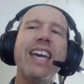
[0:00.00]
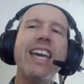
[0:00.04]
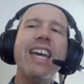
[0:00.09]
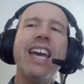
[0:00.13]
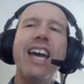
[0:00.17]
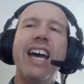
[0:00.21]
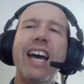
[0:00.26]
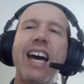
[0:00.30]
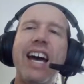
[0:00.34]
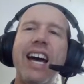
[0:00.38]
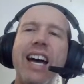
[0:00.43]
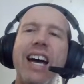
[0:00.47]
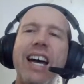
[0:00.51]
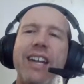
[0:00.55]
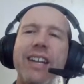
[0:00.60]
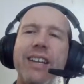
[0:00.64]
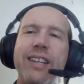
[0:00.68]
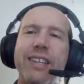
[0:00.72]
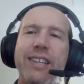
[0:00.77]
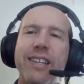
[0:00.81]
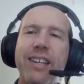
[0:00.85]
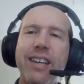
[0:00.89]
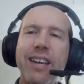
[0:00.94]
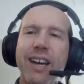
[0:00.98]

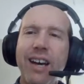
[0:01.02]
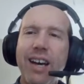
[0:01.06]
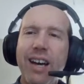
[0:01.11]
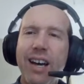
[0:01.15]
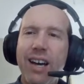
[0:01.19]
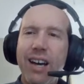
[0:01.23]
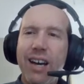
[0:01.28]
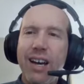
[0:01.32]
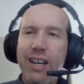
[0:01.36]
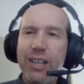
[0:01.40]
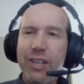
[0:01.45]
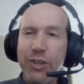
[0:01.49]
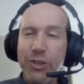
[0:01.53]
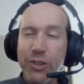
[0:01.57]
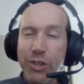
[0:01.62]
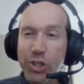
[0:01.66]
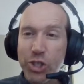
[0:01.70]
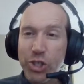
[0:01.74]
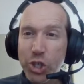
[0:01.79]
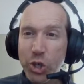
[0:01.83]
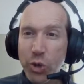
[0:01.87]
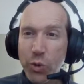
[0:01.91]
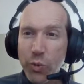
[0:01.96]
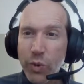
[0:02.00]
and the
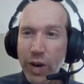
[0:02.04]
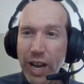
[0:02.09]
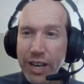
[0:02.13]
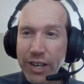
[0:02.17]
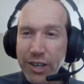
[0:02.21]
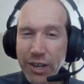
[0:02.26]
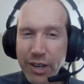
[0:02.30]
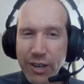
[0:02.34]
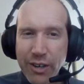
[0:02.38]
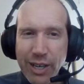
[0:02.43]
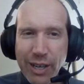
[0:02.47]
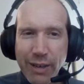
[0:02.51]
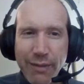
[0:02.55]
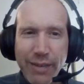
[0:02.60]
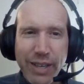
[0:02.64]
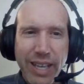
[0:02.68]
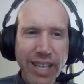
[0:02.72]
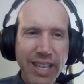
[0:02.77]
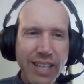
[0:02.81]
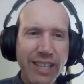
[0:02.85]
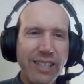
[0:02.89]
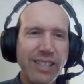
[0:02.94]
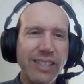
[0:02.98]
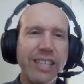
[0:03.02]
surrender of
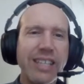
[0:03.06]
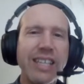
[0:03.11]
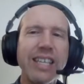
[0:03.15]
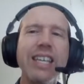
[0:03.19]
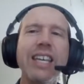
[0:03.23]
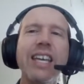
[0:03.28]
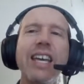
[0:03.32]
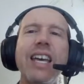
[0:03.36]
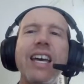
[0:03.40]
Italy.